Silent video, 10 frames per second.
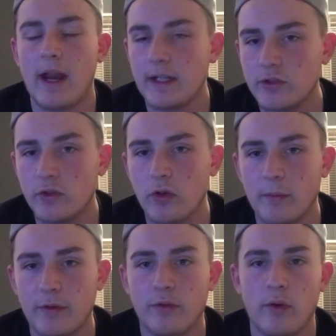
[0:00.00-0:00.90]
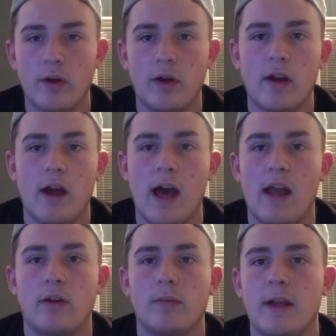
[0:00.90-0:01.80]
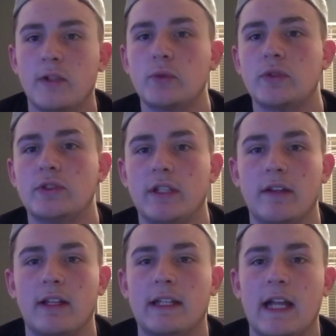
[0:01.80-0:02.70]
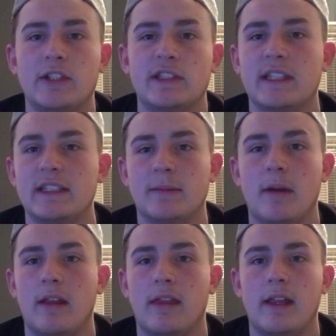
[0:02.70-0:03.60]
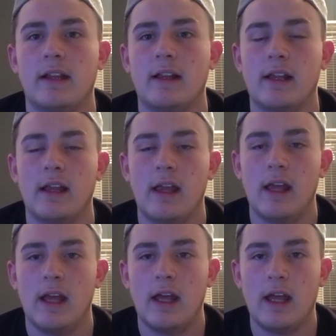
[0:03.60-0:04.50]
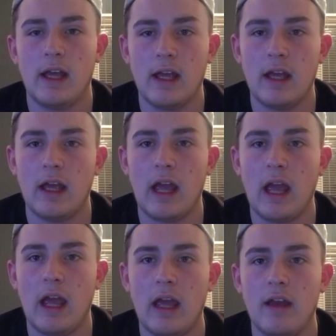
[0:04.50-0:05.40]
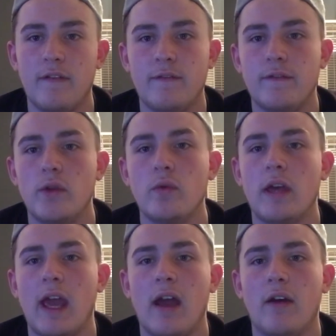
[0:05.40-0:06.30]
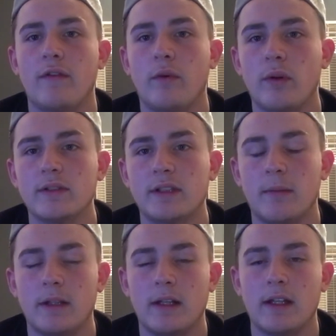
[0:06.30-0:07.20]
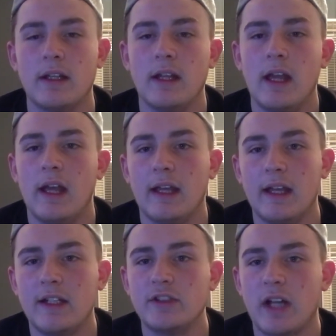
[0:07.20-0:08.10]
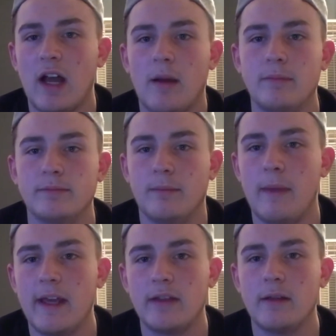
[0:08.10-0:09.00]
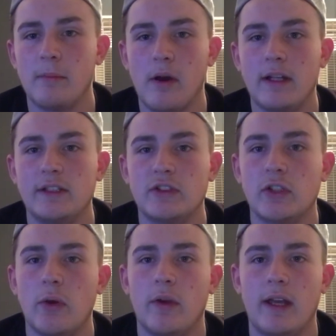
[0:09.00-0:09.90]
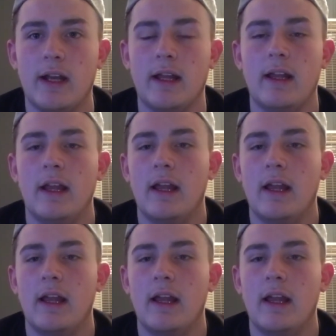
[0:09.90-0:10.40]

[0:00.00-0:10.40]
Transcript: any store before. I don't mess with stealing. That just isn't my thing. Like, if you can't afford something, get a job, make the money to go get it,